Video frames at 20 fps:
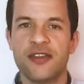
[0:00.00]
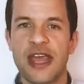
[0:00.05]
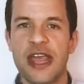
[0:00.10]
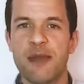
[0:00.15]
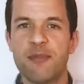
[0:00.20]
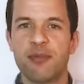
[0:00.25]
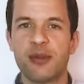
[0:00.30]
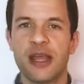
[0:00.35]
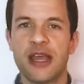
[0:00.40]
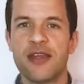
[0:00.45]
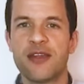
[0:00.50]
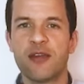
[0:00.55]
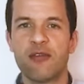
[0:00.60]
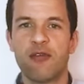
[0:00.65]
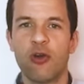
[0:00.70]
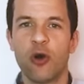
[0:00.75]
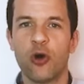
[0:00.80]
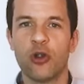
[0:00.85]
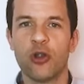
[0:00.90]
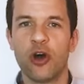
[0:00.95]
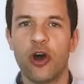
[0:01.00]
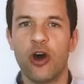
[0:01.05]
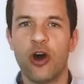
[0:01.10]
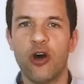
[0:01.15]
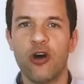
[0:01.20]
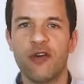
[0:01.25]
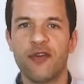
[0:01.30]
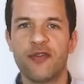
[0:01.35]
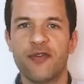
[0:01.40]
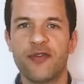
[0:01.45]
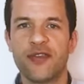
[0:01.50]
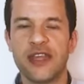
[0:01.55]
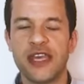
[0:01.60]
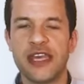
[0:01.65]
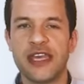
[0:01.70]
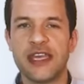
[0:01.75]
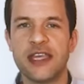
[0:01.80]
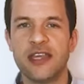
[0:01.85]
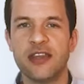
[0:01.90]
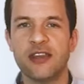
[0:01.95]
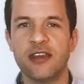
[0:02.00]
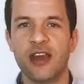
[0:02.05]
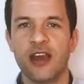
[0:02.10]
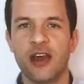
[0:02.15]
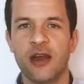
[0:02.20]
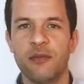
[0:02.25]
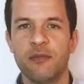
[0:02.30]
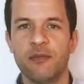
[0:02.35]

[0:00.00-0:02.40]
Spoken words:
They play the role of the